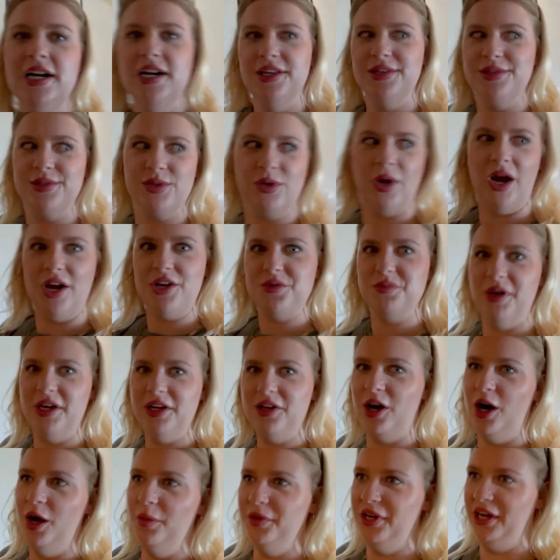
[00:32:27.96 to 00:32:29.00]
scratch my
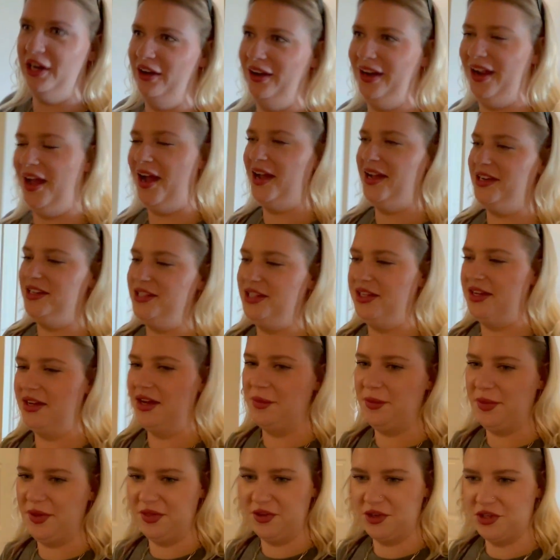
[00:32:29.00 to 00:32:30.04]
common area idea. I
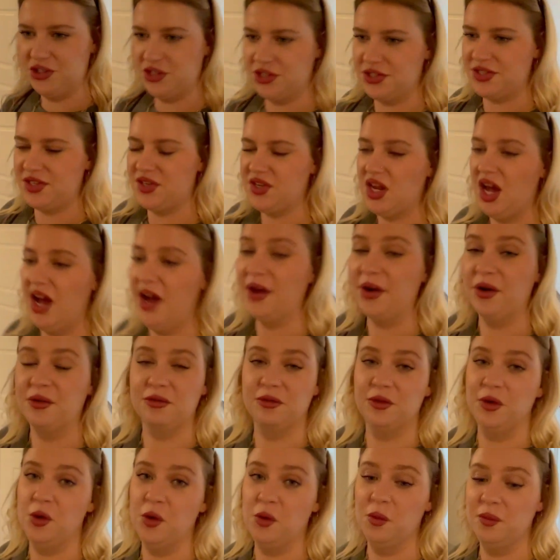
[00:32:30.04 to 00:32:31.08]
mean, there's just a ton of
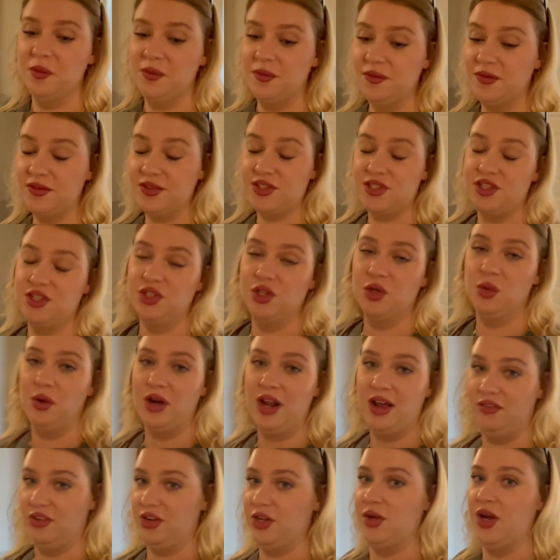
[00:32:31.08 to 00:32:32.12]
room to do
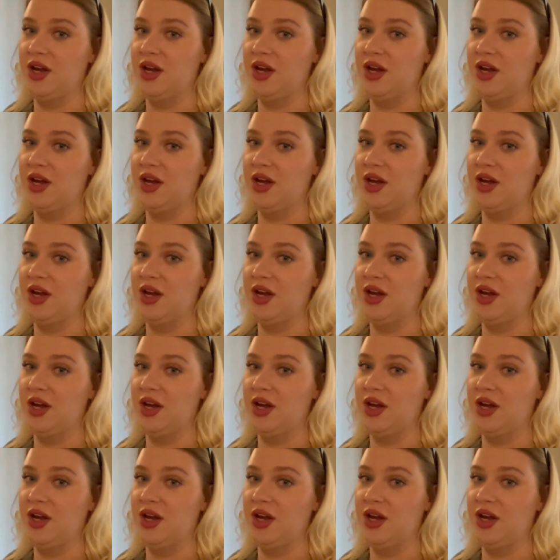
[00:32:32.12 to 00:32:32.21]
whatever you